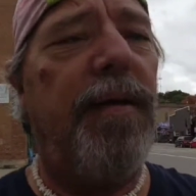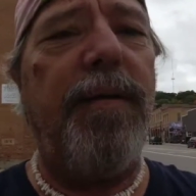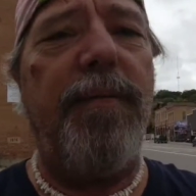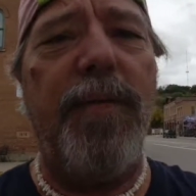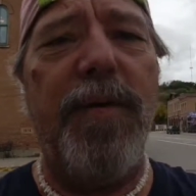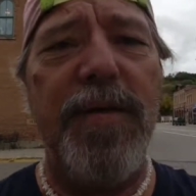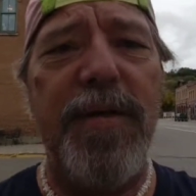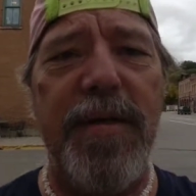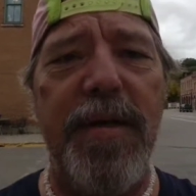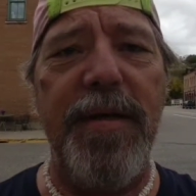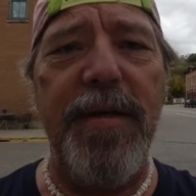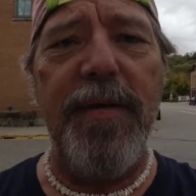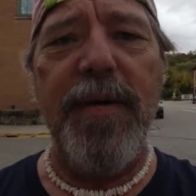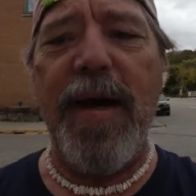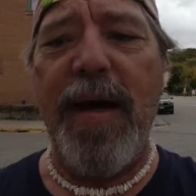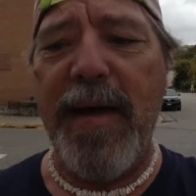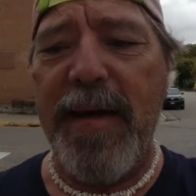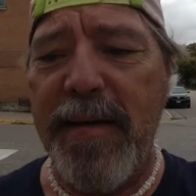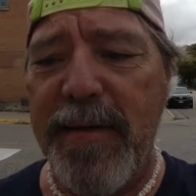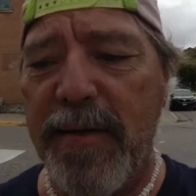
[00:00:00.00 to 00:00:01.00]
And we'll see you
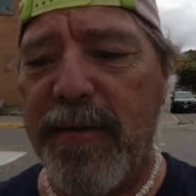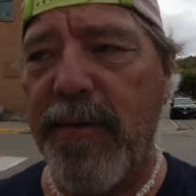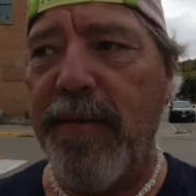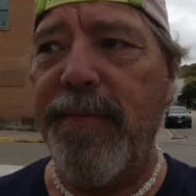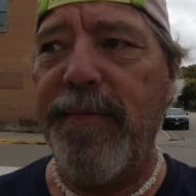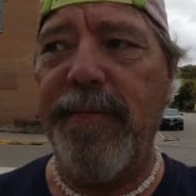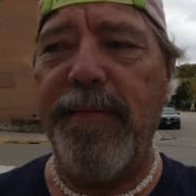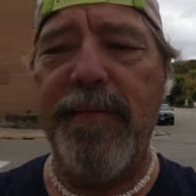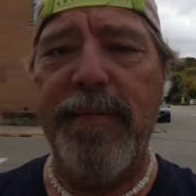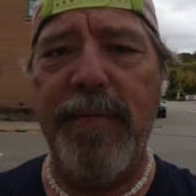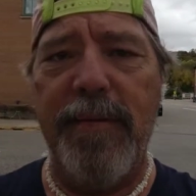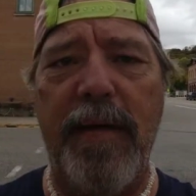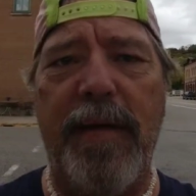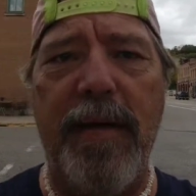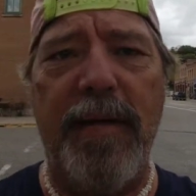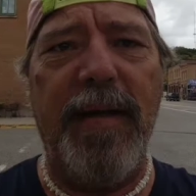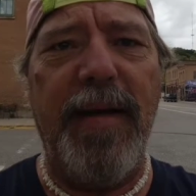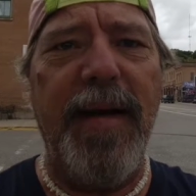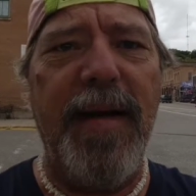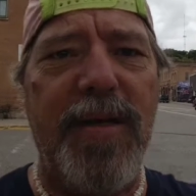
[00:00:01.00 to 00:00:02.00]
guys
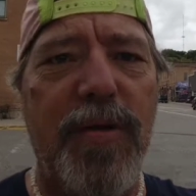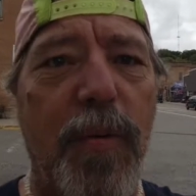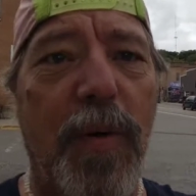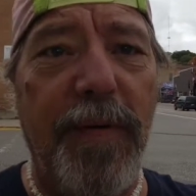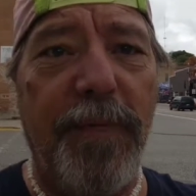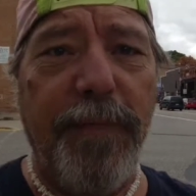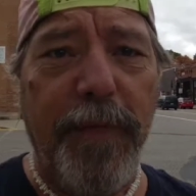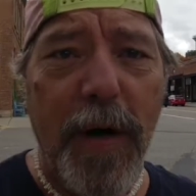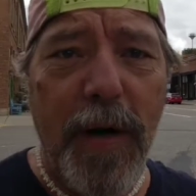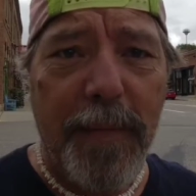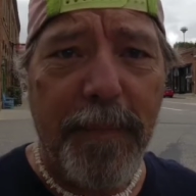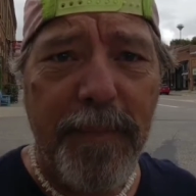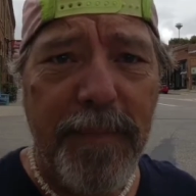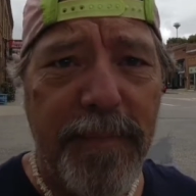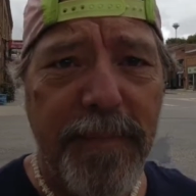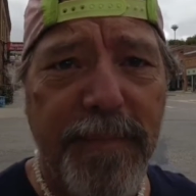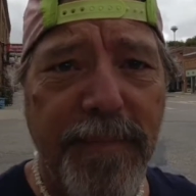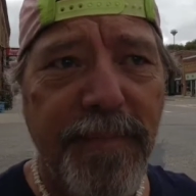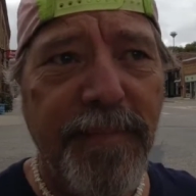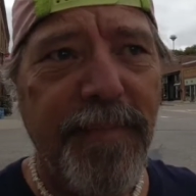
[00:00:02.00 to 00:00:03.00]
on the next one from,
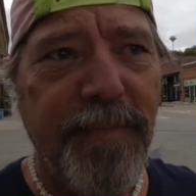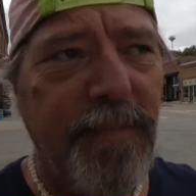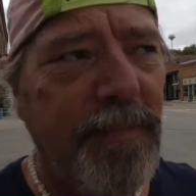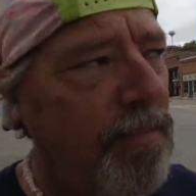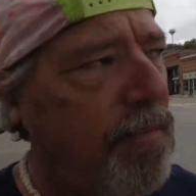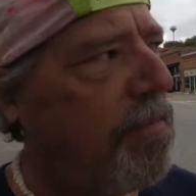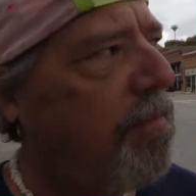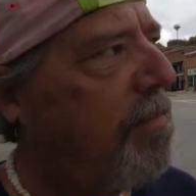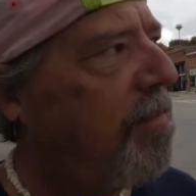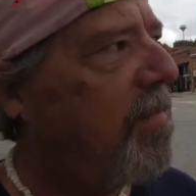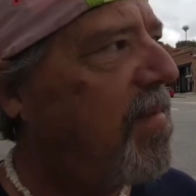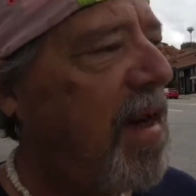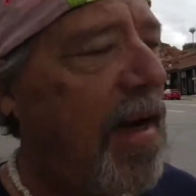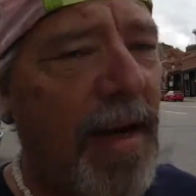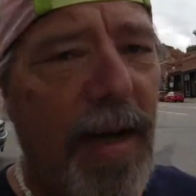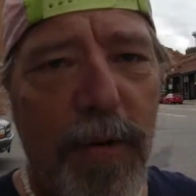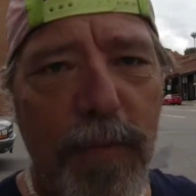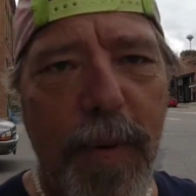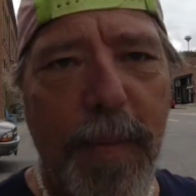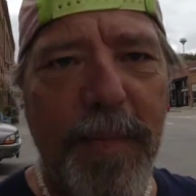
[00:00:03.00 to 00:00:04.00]
I
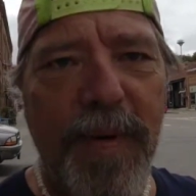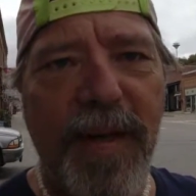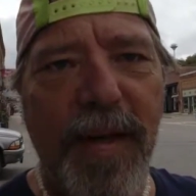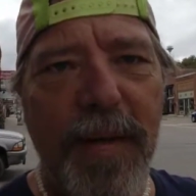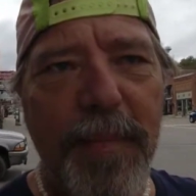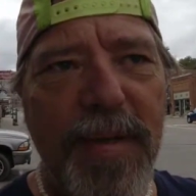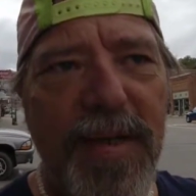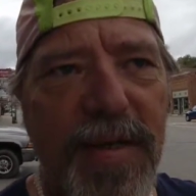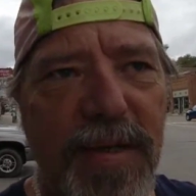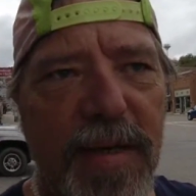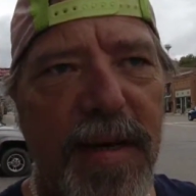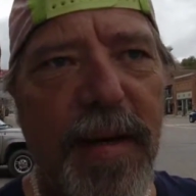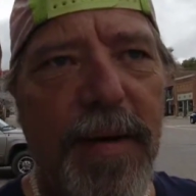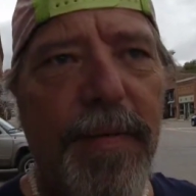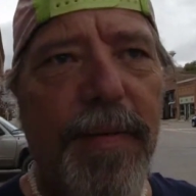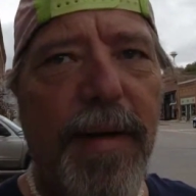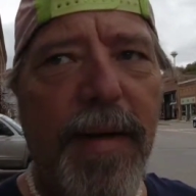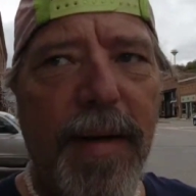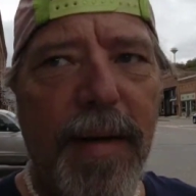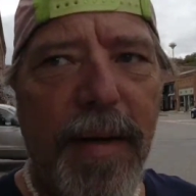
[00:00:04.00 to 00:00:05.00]
got to remember the name of this
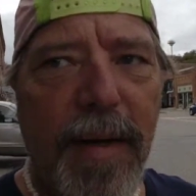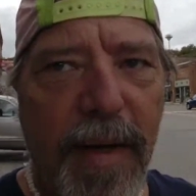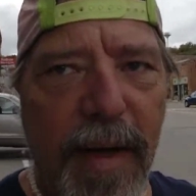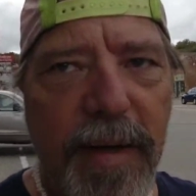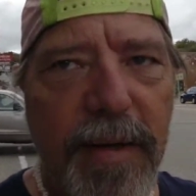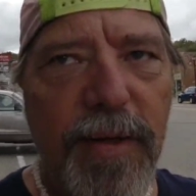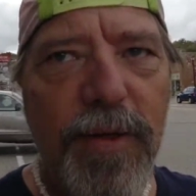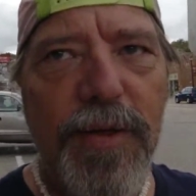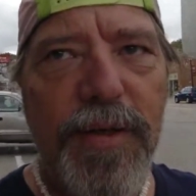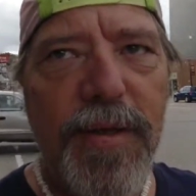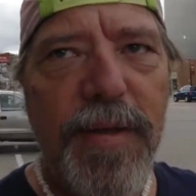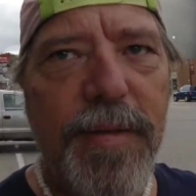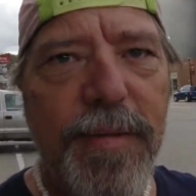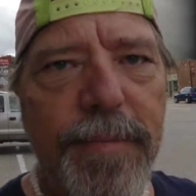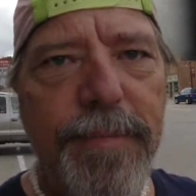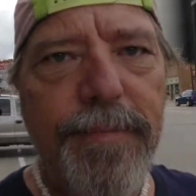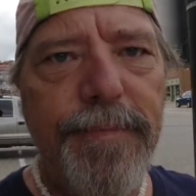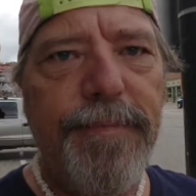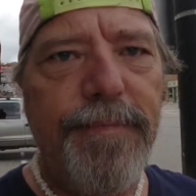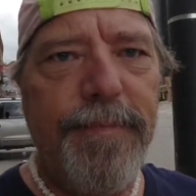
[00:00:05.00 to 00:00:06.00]
town,
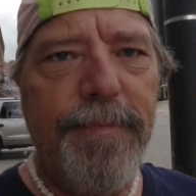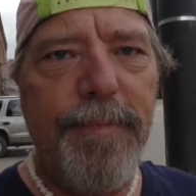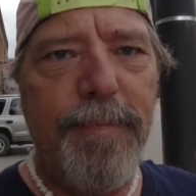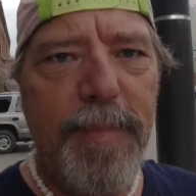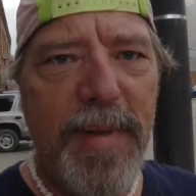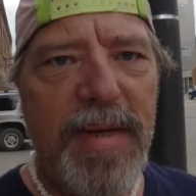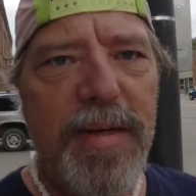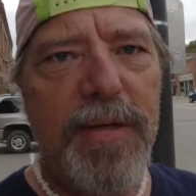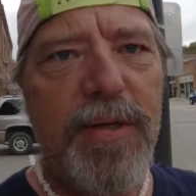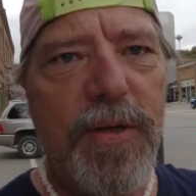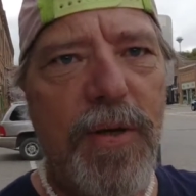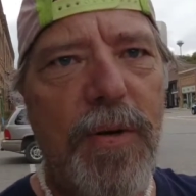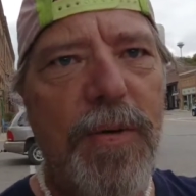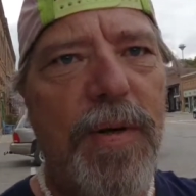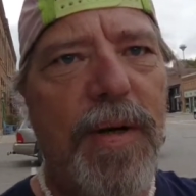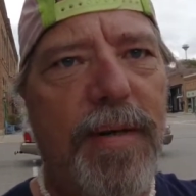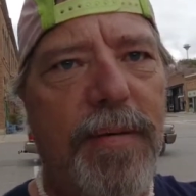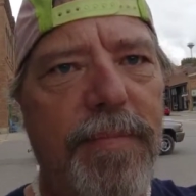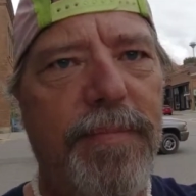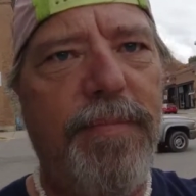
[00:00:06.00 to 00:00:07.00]
Henderson,
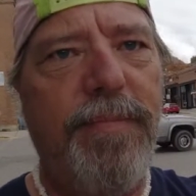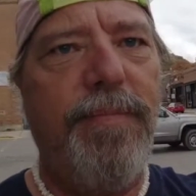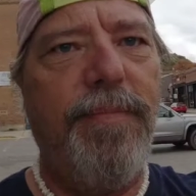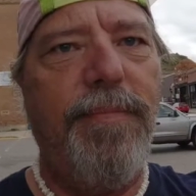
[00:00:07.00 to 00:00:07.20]
Minnesota.